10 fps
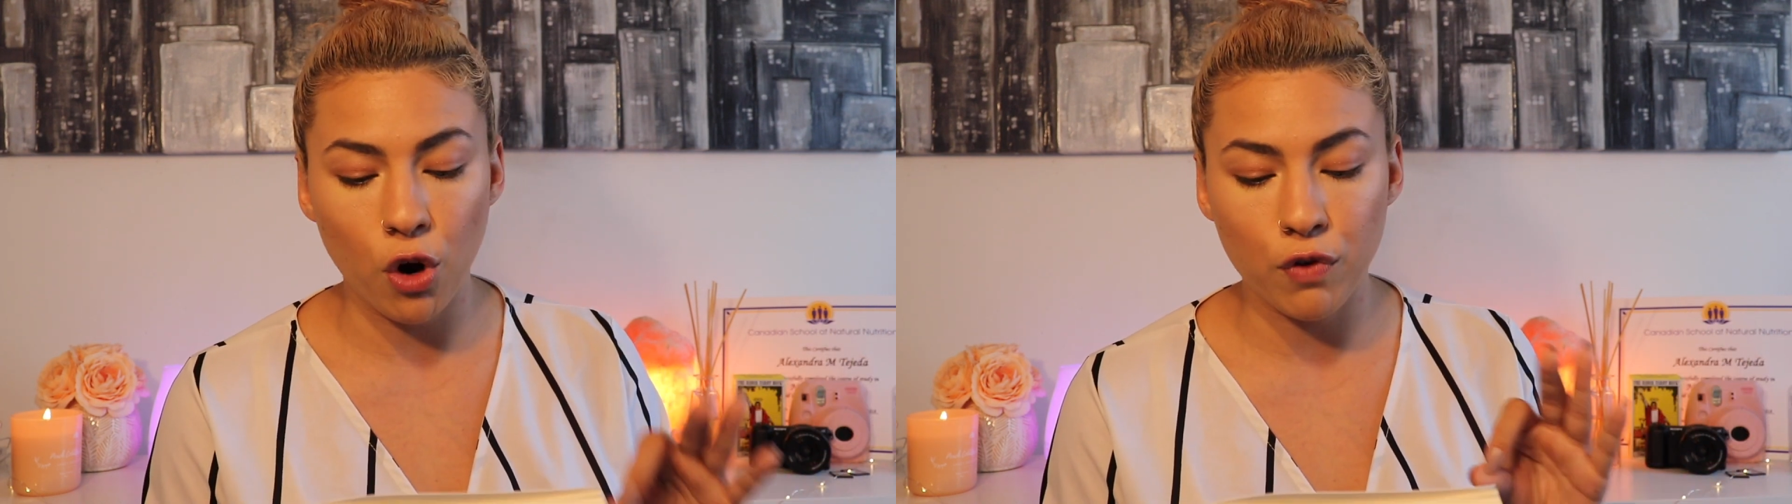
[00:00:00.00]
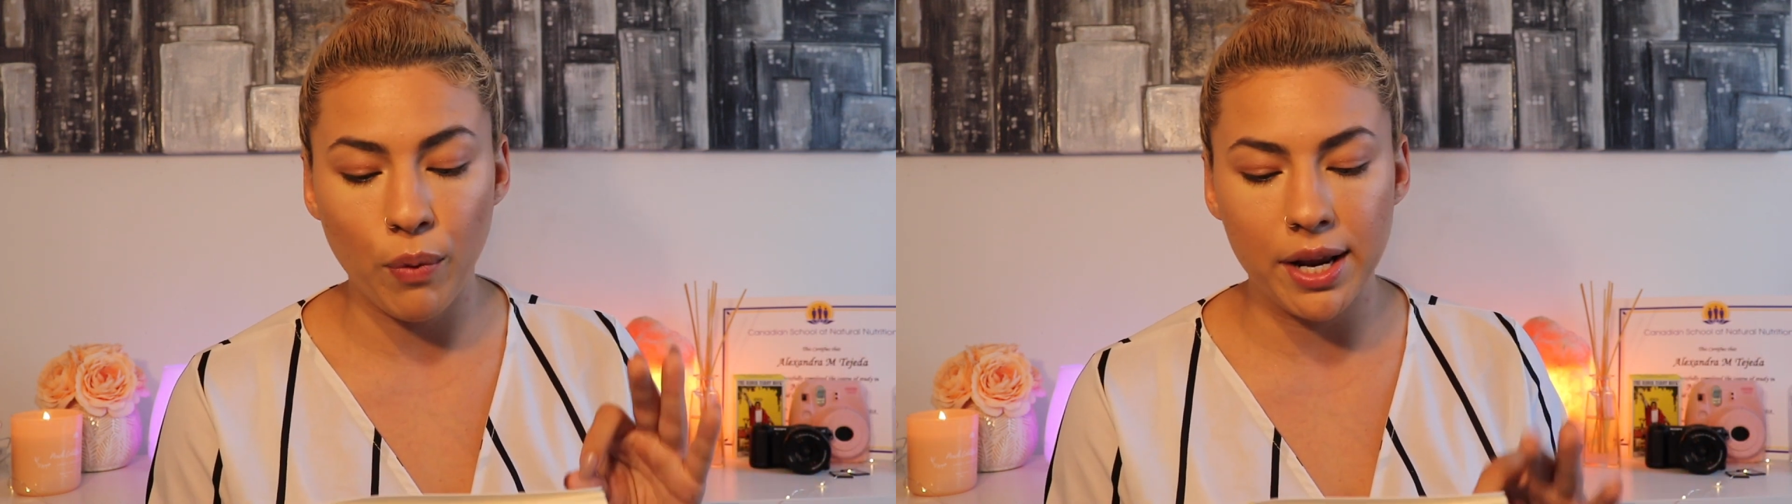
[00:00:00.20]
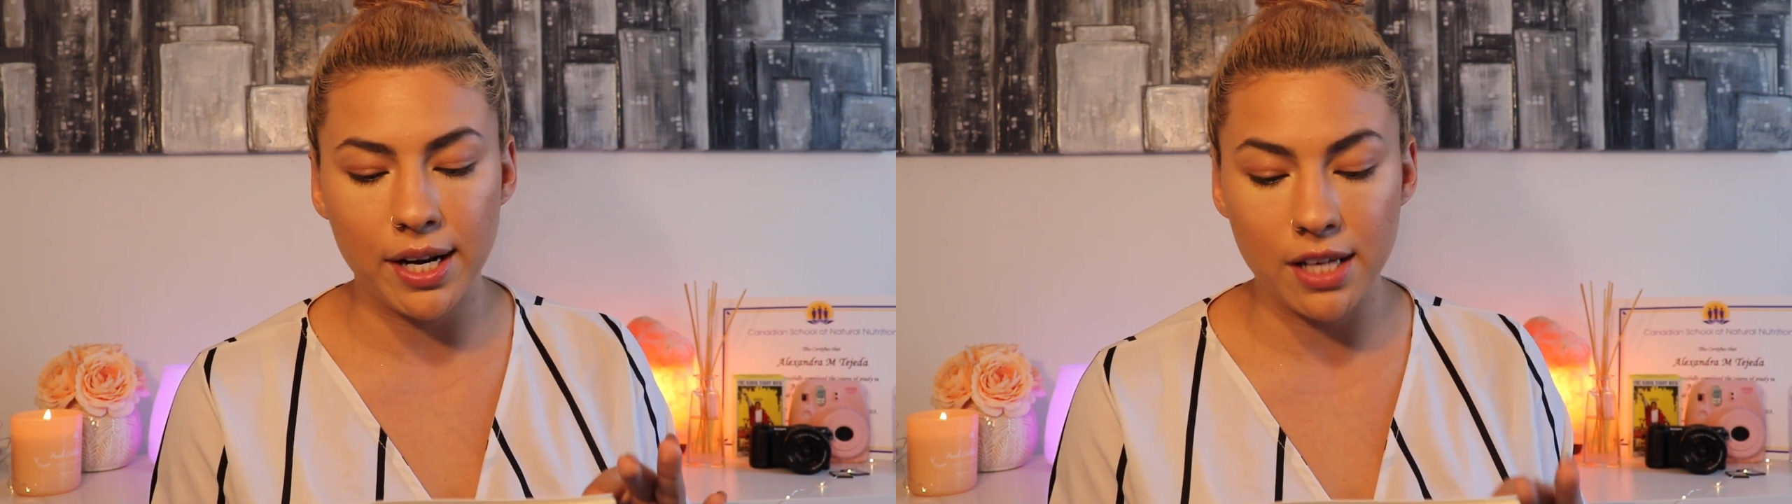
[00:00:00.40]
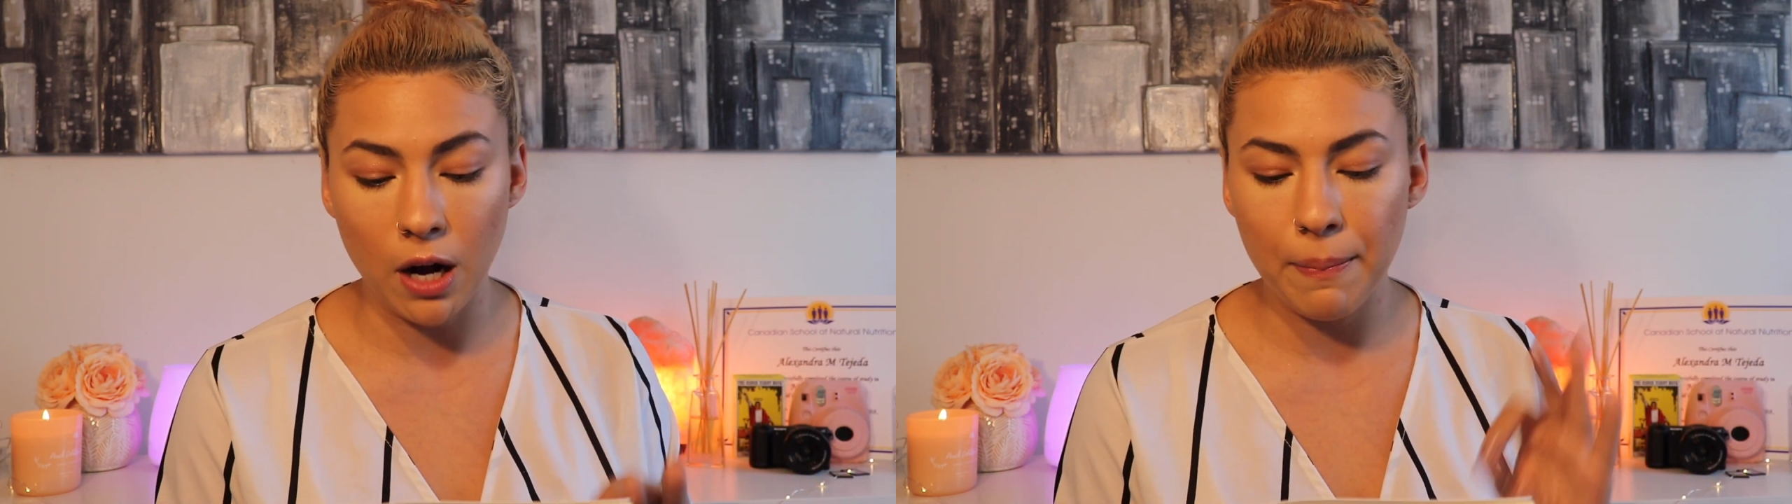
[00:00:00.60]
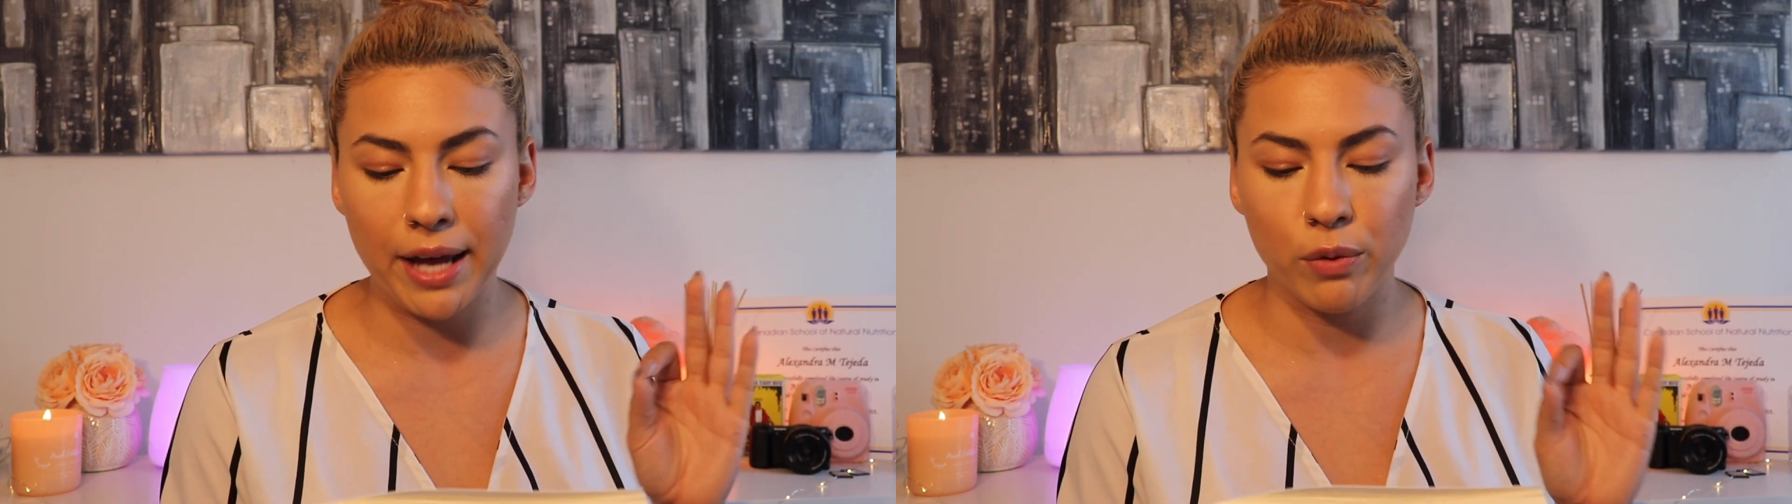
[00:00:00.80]
overweight
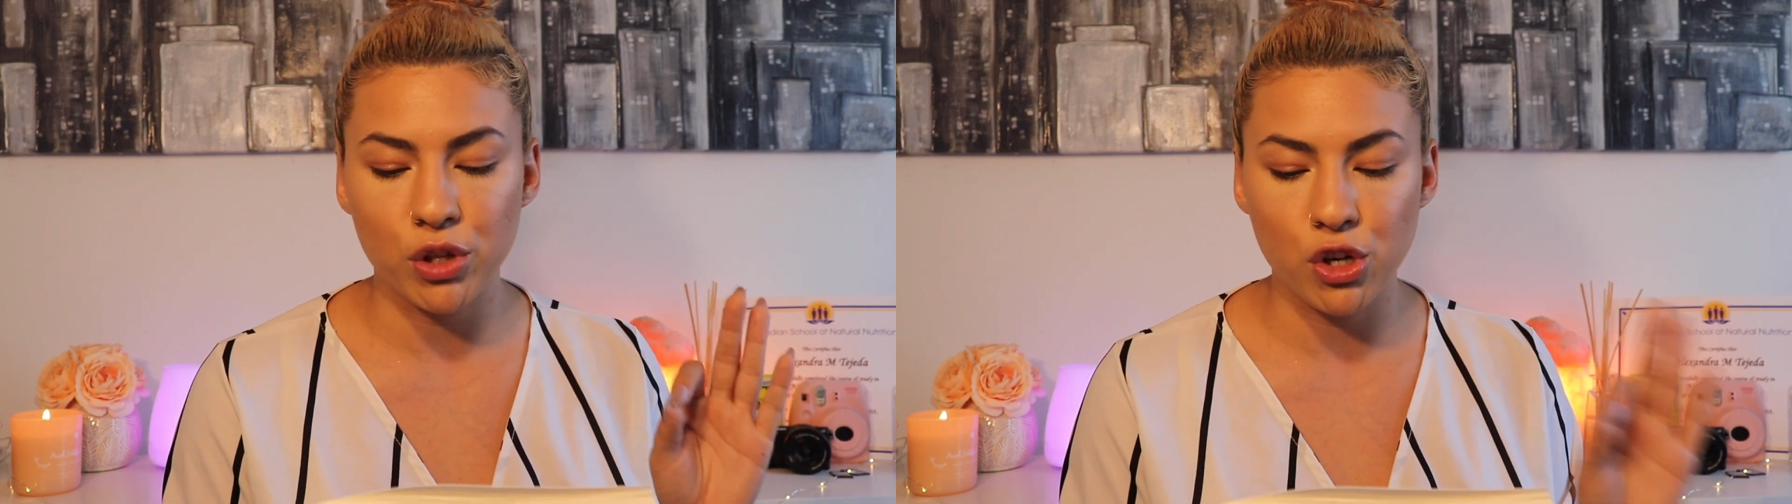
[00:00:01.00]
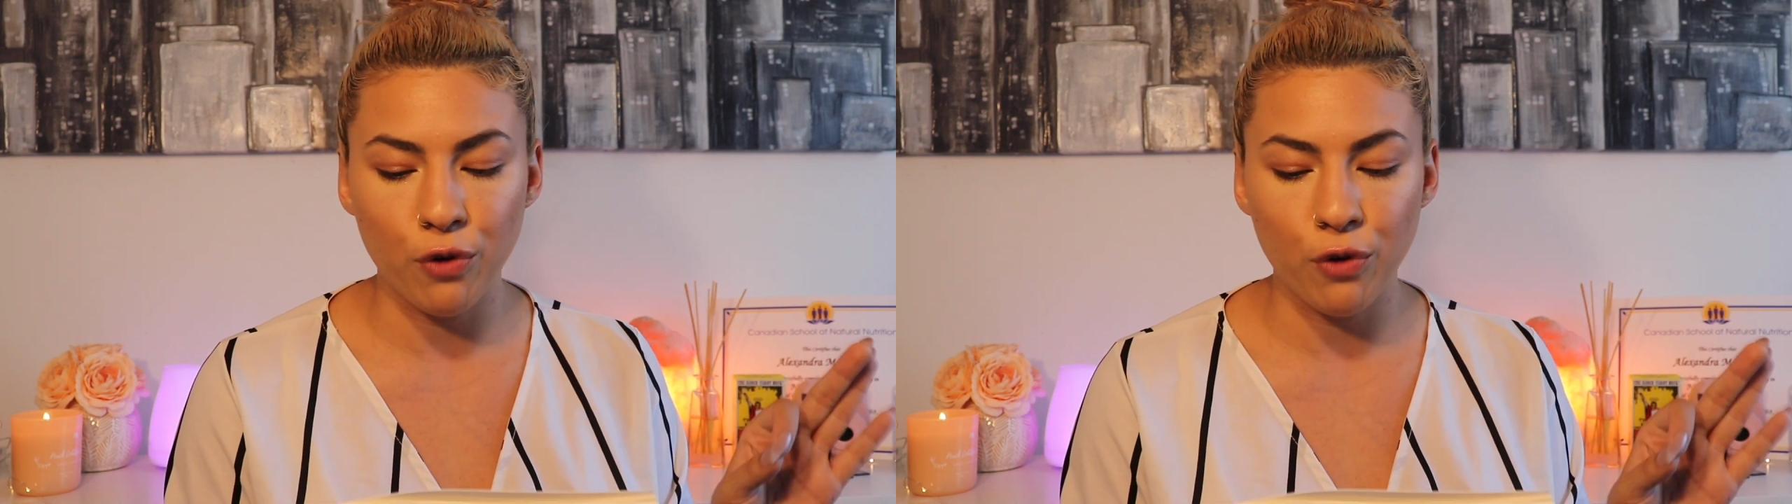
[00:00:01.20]
young man with